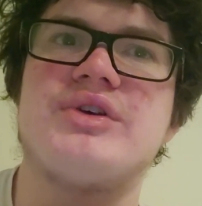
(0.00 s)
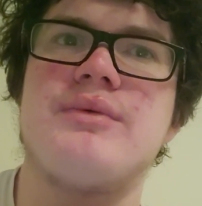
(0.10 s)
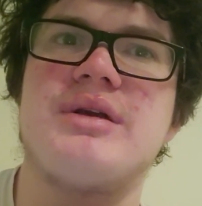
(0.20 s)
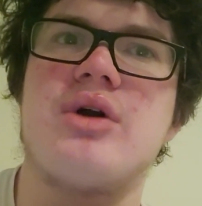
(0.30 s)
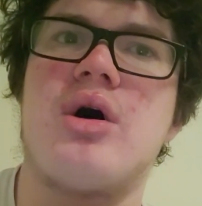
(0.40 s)

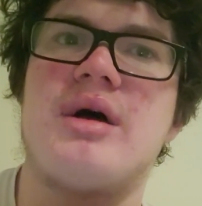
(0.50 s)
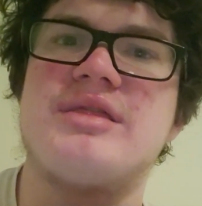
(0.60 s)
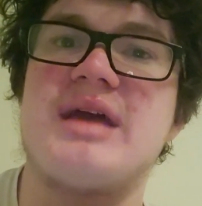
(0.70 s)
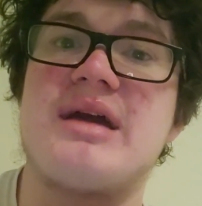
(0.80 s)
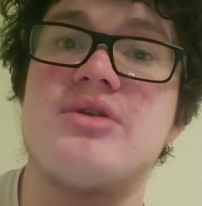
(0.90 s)
we
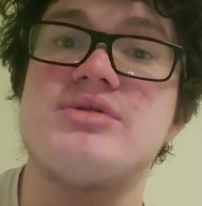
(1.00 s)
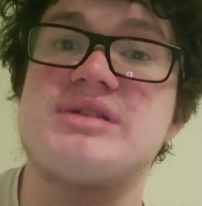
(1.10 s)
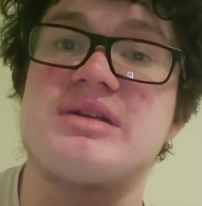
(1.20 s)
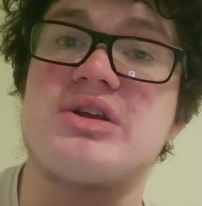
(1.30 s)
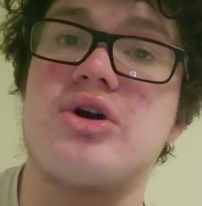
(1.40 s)
got Thanos,
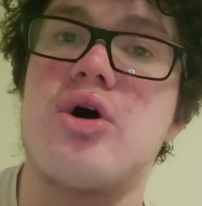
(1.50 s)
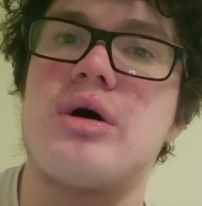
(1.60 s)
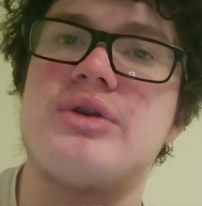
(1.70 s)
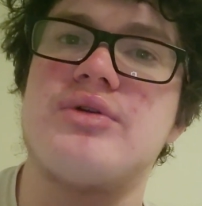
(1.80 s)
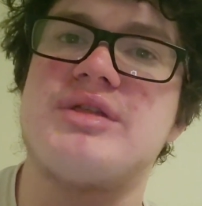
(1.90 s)
the
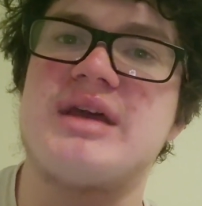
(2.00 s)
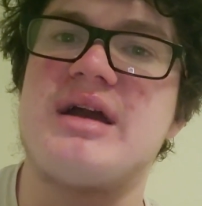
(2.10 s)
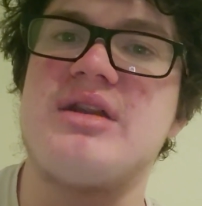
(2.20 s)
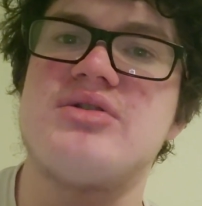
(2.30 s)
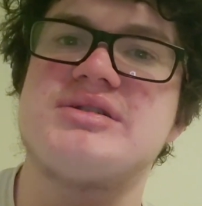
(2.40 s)
Gauntlet
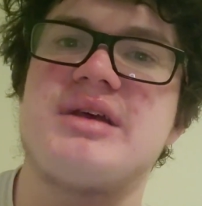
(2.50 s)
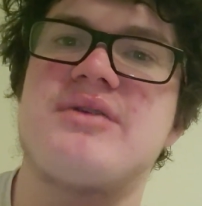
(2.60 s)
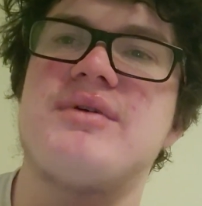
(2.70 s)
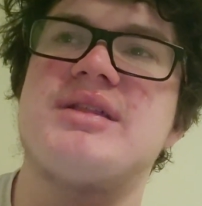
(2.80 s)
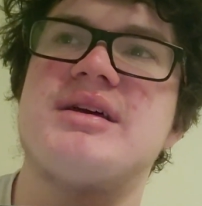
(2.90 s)

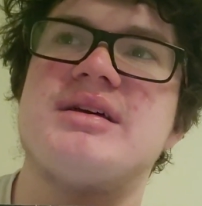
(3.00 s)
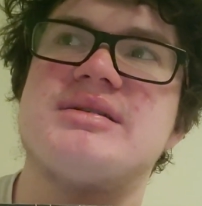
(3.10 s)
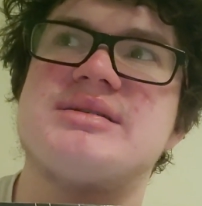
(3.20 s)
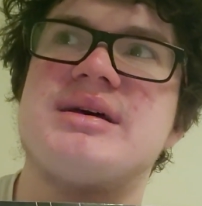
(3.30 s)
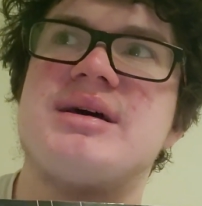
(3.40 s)
Thanos, with
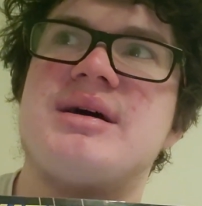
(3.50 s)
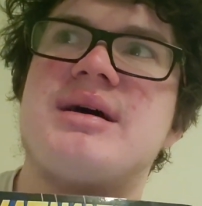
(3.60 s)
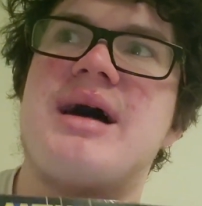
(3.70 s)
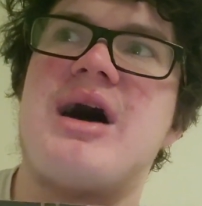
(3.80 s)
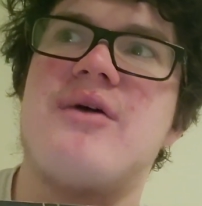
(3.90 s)
his
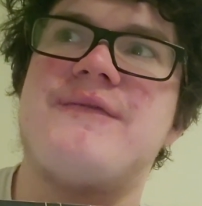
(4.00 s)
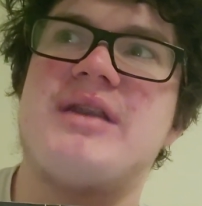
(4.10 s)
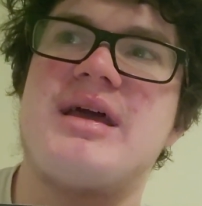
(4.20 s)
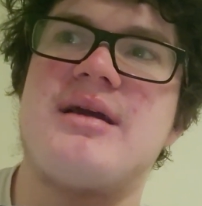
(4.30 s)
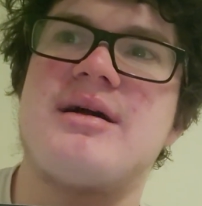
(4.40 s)
outfit
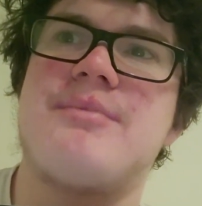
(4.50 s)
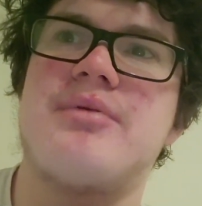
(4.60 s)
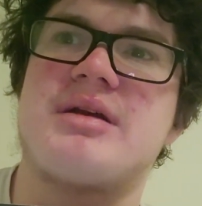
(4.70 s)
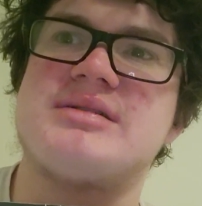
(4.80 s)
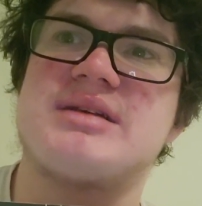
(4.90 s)
hanging up
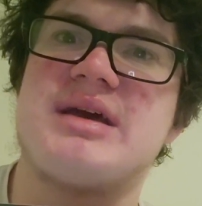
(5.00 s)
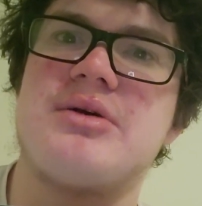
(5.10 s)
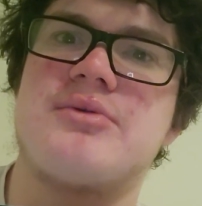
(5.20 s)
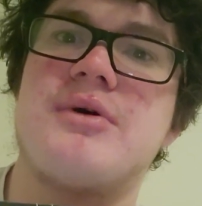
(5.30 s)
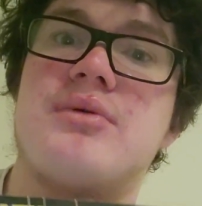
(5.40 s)
like a
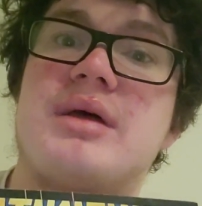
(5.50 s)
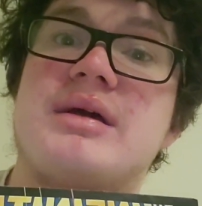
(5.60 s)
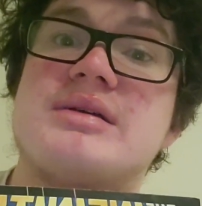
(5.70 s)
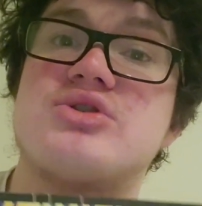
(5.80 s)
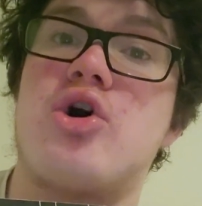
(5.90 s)
scarecrow,
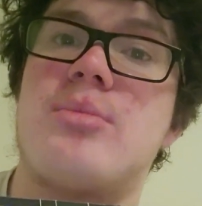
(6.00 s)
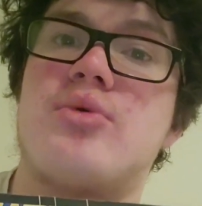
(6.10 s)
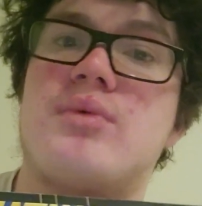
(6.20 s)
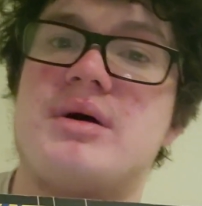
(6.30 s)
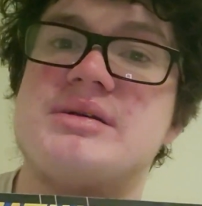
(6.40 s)
like his
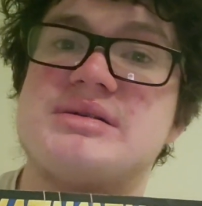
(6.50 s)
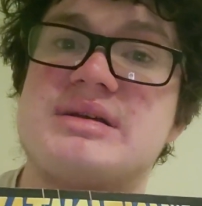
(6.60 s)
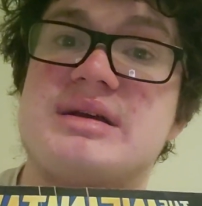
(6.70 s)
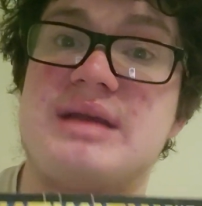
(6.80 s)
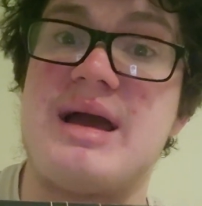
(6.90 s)
armor was
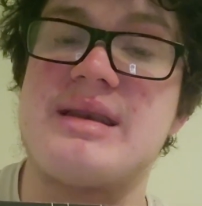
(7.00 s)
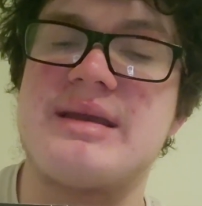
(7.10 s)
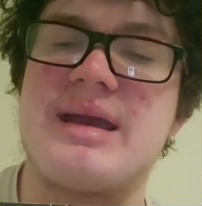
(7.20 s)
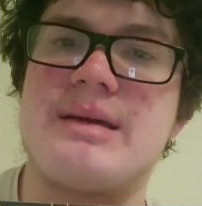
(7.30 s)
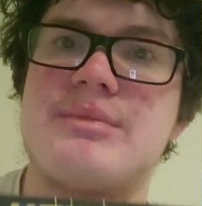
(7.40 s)
in
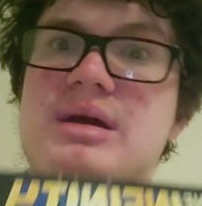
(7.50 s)
Endgame